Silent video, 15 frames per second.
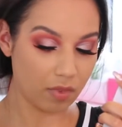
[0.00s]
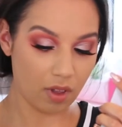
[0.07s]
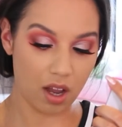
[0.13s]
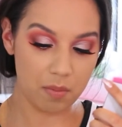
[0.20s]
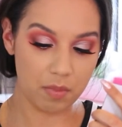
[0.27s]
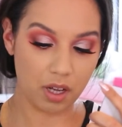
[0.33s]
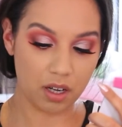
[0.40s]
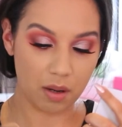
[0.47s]

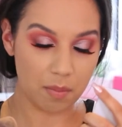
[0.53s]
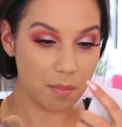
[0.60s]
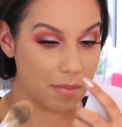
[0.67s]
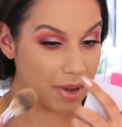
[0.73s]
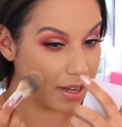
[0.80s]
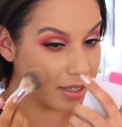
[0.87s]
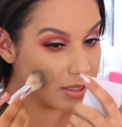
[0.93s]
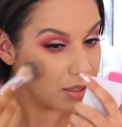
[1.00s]
I'm not a
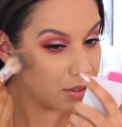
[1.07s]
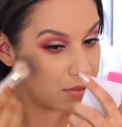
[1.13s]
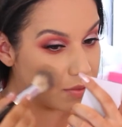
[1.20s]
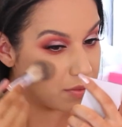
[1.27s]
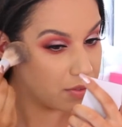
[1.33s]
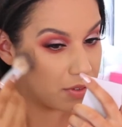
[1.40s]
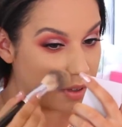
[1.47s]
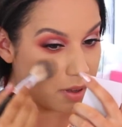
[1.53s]

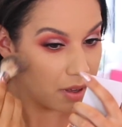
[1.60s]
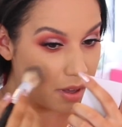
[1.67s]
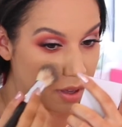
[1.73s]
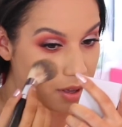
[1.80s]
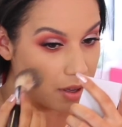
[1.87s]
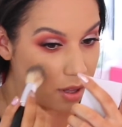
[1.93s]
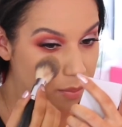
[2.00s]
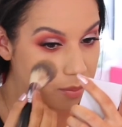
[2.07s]
massive
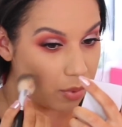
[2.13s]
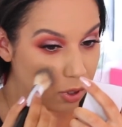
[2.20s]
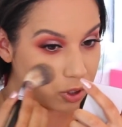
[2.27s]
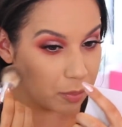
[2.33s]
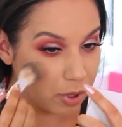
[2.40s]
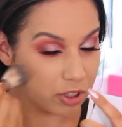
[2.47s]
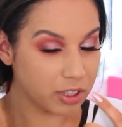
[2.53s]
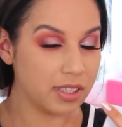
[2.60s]
blush
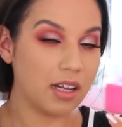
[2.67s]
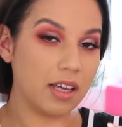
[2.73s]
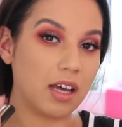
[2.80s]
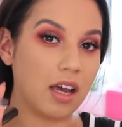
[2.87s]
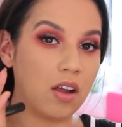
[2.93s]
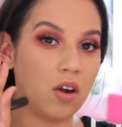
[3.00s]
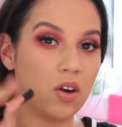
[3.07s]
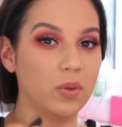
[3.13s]
person, like
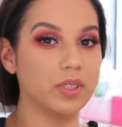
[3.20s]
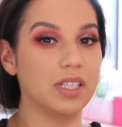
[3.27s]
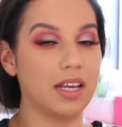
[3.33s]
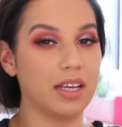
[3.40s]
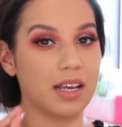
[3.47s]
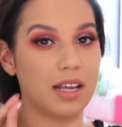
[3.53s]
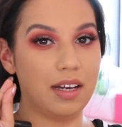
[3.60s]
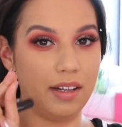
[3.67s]
I always
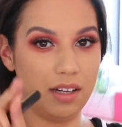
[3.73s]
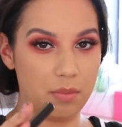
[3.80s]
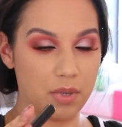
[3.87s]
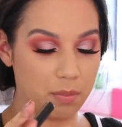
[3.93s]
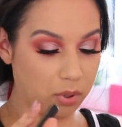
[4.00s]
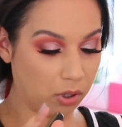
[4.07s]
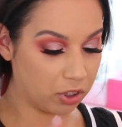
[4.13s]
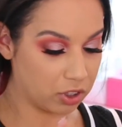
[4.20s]
like a little bit
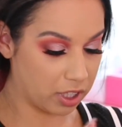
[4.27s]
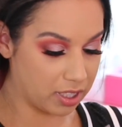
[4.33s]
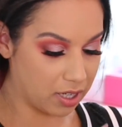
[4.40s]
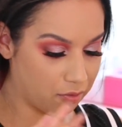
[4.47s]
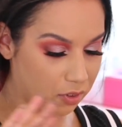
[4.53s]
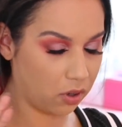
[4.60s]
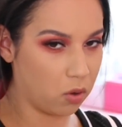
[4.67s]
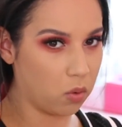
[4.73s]
of blush. I
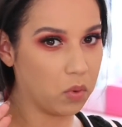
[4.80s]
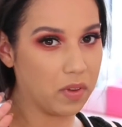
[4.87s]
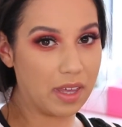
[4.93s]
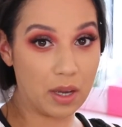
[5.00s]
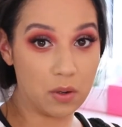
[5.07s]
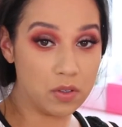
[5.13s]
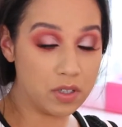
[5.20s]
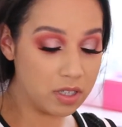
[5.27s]
never go
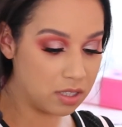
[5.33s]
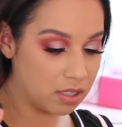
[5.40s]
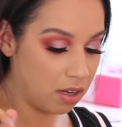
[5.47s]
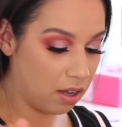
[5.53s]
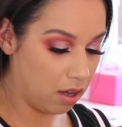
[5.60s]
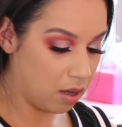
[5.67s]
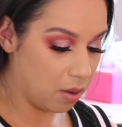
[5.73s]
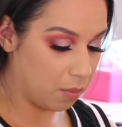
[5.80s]
without it,
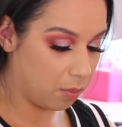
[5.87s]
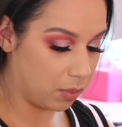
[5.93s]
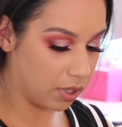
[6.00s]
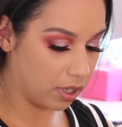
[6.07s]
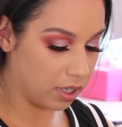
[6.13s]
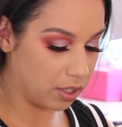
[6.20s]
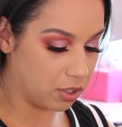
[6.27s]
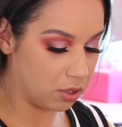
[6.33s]

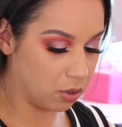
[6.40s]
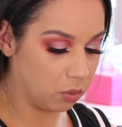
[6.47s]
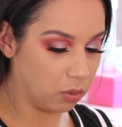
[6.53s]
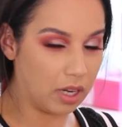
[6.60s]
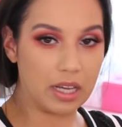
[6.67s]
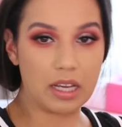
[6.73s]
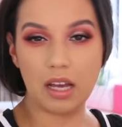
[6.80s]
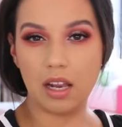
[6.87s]
but I don't
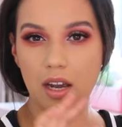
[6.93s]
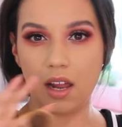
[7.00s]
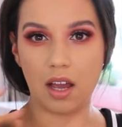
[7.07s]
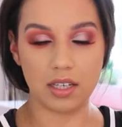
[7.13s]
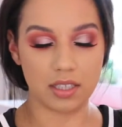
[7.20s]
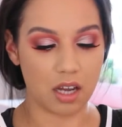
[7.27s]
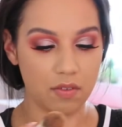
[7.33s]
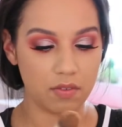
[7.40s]
like a
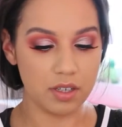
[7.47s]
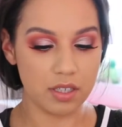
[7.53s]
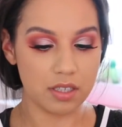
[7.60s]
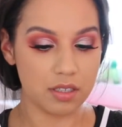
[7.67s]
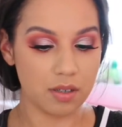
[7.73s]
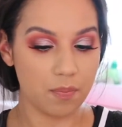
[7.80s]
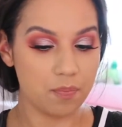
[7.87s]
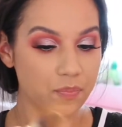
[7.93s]
lot of
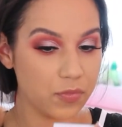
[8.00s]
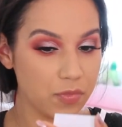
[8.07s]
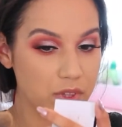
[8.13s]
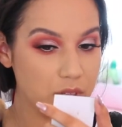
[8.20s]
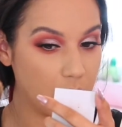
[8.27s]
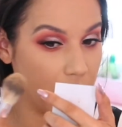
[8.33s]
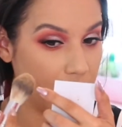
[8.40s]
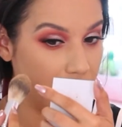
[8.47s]
it.
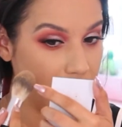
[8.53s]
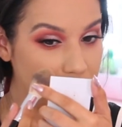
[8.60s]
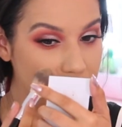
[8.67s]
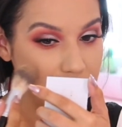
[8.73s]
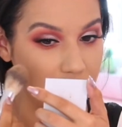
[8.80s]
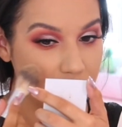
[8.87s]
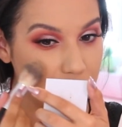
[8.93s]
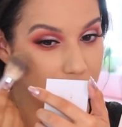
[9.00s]
So I like these
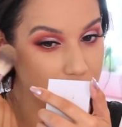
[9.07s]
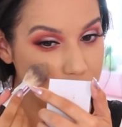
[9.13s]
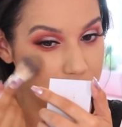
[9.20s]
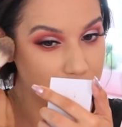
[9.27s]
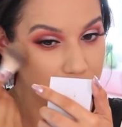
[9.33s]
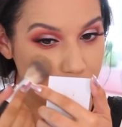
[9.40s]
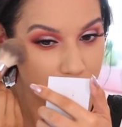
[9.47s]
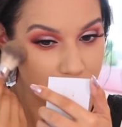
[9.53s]
kind of
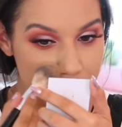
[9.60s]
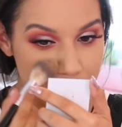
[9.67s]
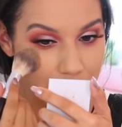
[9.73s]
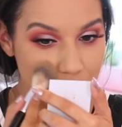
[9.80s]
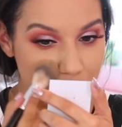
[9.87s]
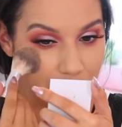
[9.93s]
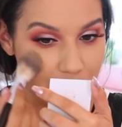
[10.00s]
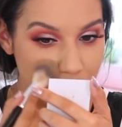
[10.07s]
muted tones.
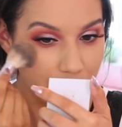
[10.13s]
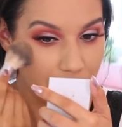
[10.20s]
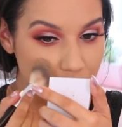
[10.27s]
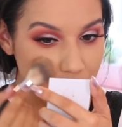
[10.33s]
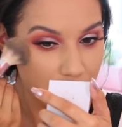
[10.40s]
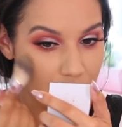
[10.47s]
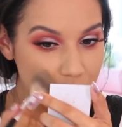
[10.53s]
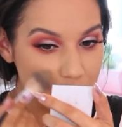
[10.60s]

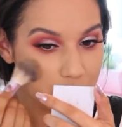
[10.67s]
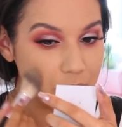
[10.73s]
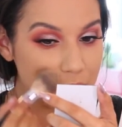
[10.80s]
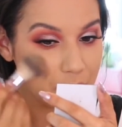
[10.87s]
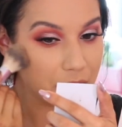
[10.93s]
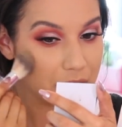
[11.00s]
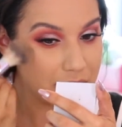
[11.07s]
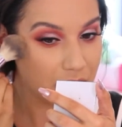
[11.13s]

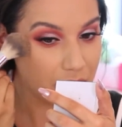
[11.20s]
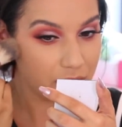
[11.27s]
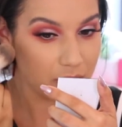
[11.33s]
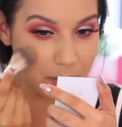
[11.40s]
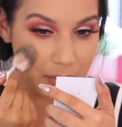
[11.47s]
You could definitely